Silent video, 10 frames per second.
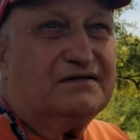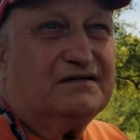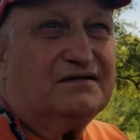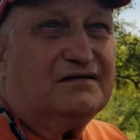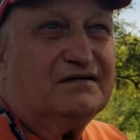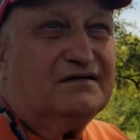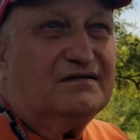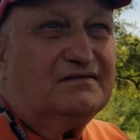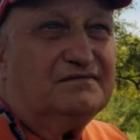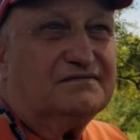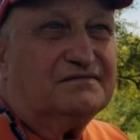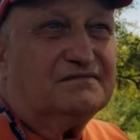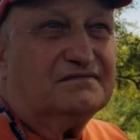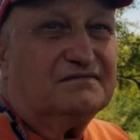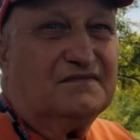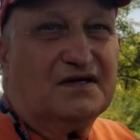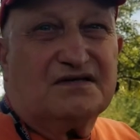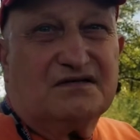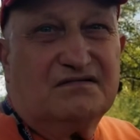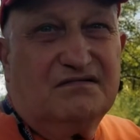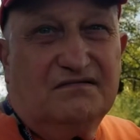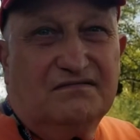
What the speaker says: No one is speaking in this clip.